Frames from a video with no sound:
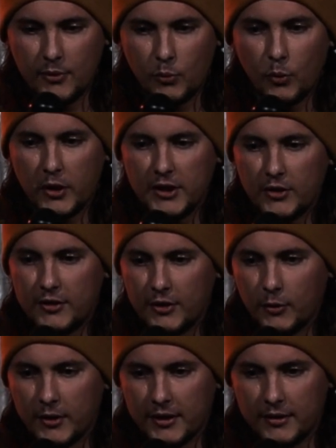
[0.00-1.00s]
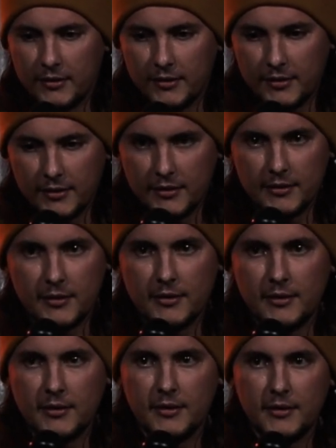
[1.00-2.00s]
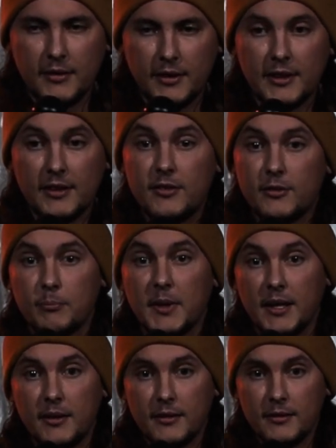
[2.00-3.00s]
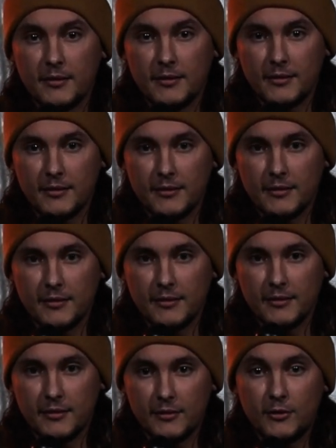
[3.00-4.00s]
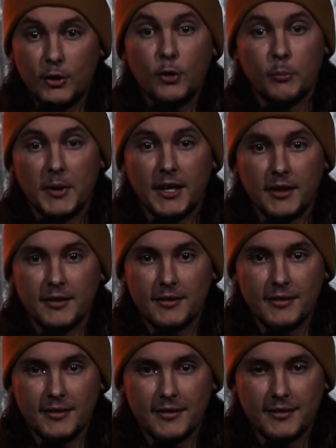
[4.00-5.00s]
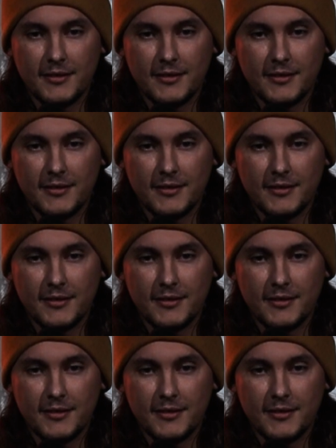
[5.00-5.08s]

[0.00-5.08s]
What are you doing? And this is me. To me.